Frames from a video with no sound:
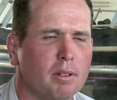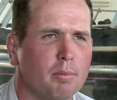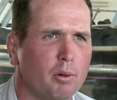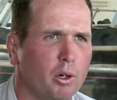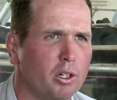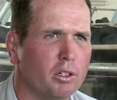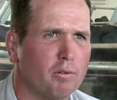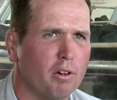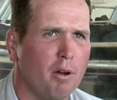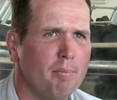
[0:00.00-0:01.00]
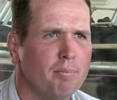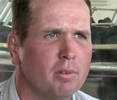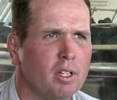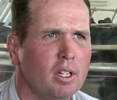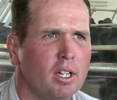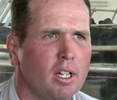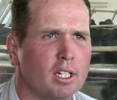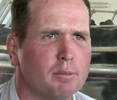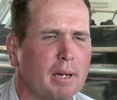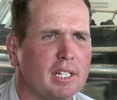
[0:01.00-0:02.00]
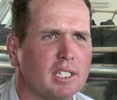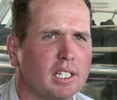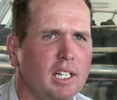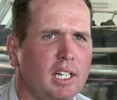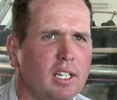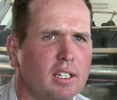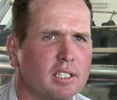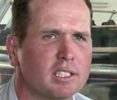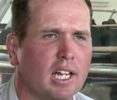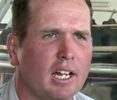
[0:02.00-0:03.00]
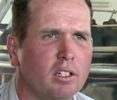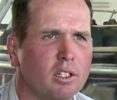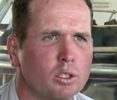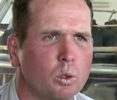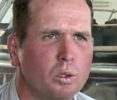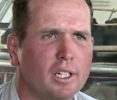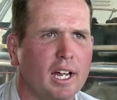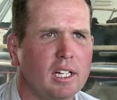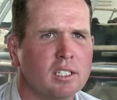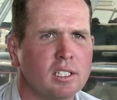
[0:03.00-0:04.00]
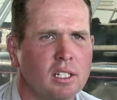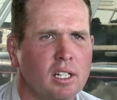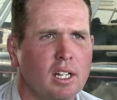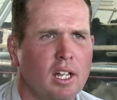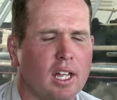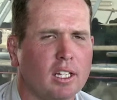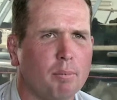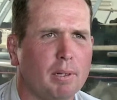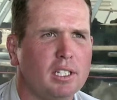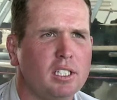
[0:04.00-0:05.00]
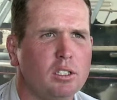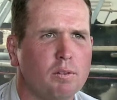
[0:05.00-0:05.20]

employed on the farm. It's basically the scale, the sort gate, and the ability to